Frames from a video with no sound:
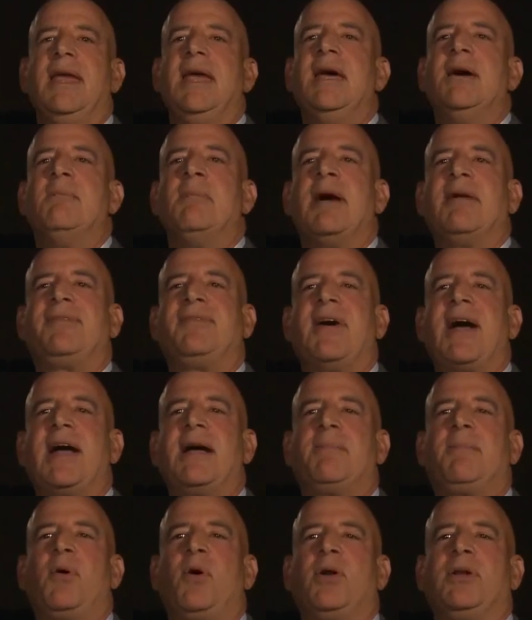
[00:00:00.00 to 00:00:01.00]
My
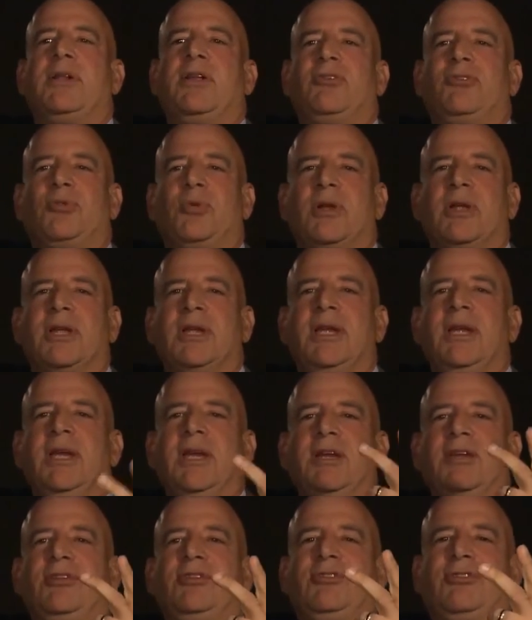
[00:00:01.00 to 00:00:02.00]
final point is really
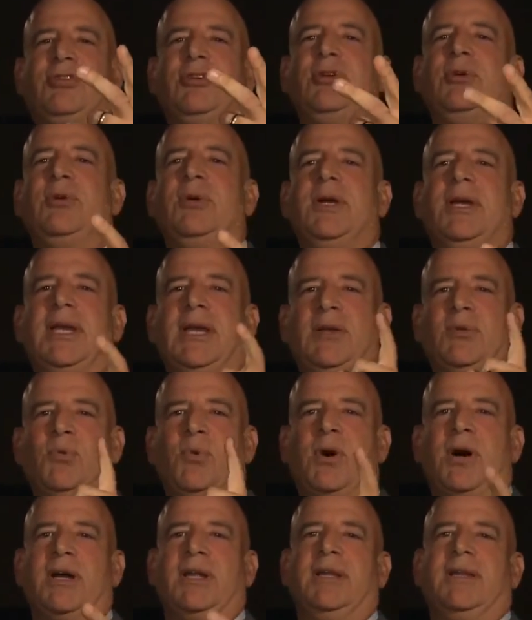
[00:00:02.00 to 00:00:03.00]
2 in
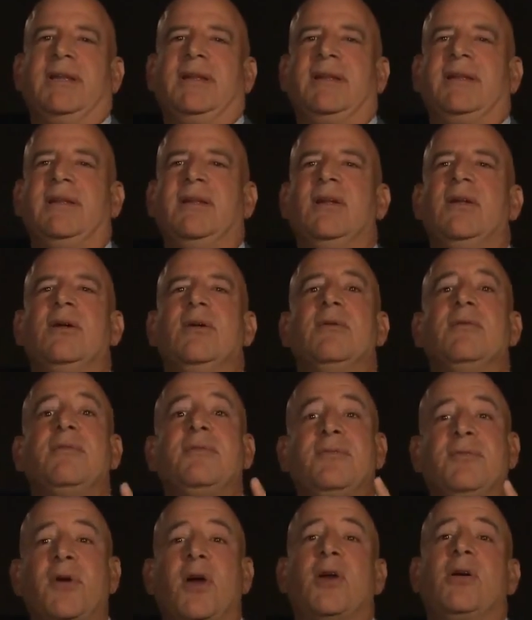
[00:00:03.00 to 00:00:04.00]
1.
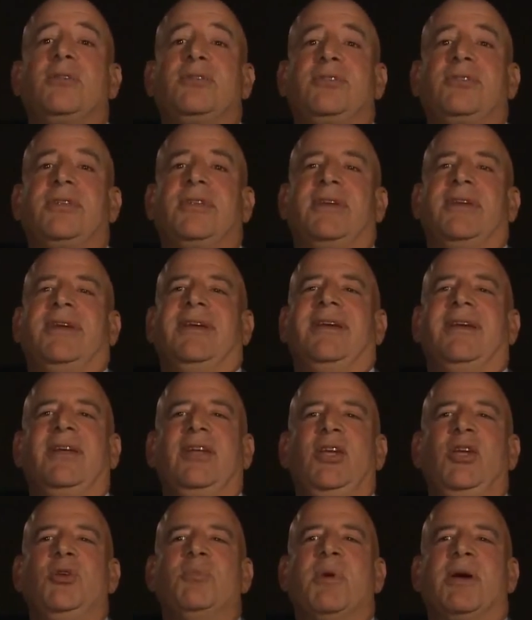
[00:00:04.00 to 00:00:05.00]
First,
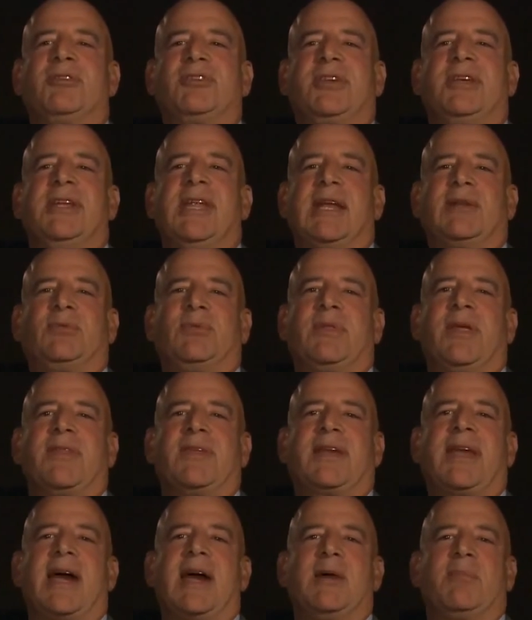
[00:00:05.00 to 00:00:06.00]
you must connect with other
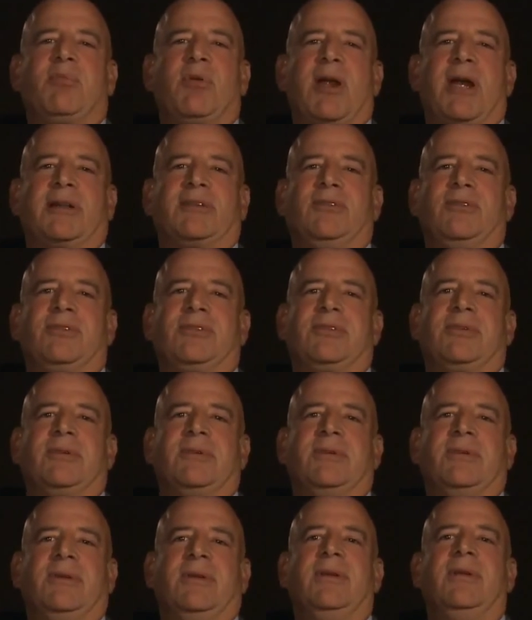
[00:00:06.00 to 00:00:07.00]
chiropractors.
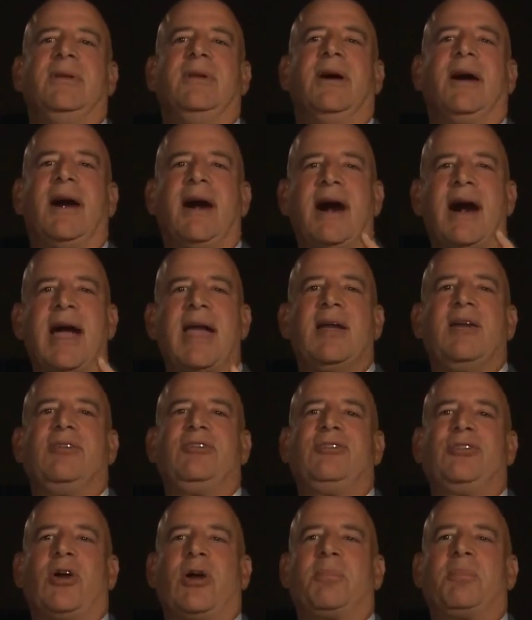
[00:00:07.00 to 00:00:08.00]
Iron
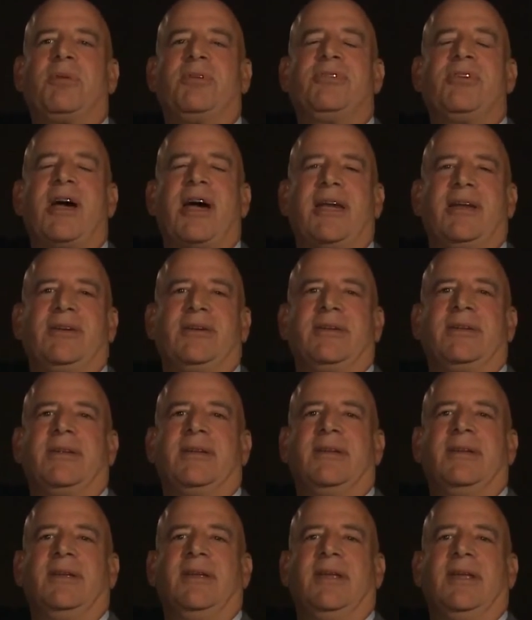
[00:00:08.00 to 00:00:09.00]
sharpens iron.
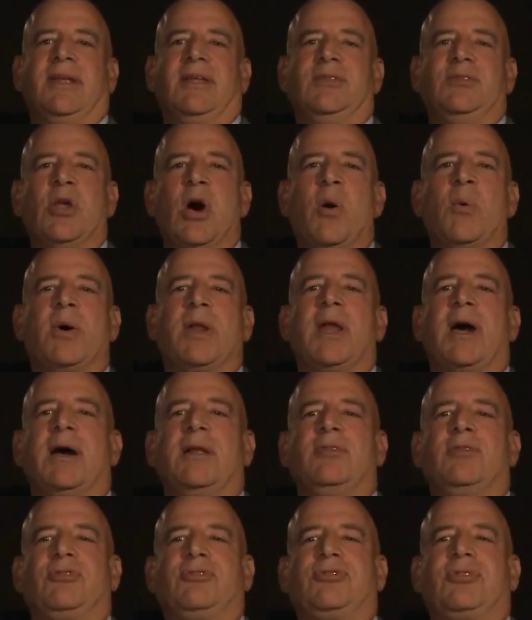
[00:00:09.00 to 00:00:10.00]
No one
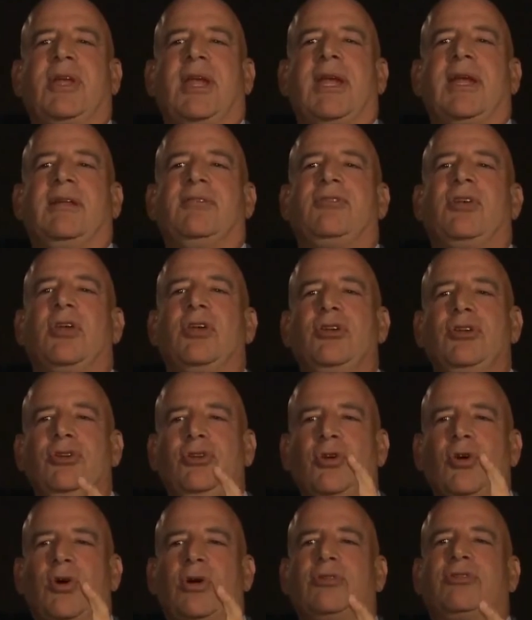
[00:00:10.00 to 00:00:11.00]
understands
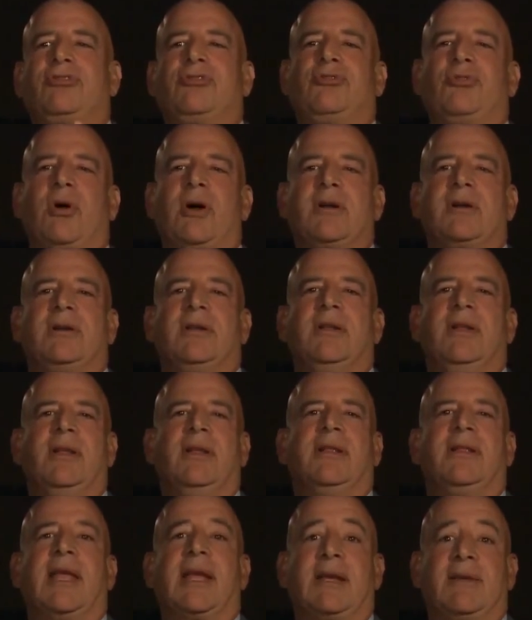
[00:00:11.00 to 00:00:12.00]
your struggle
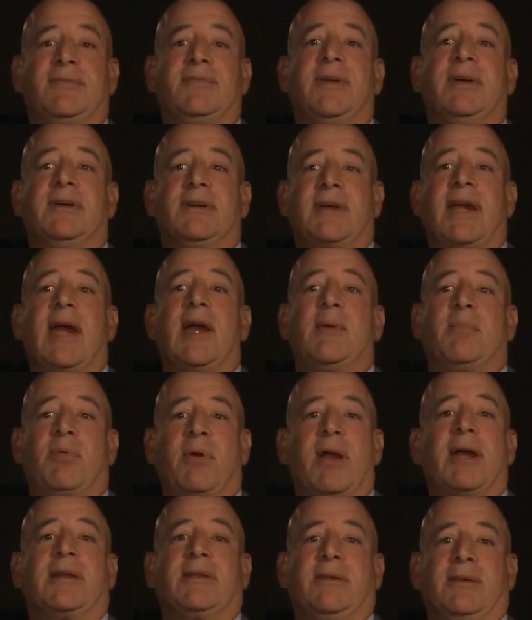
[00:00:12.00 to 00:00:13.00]
like a fellow
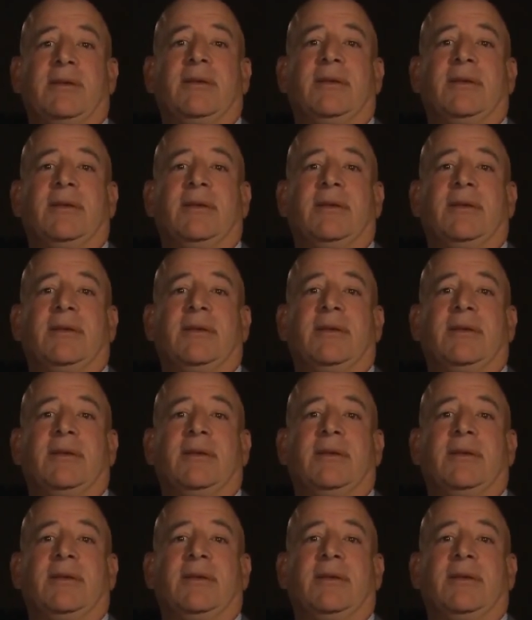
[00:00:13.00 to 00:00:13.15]
chiropractor.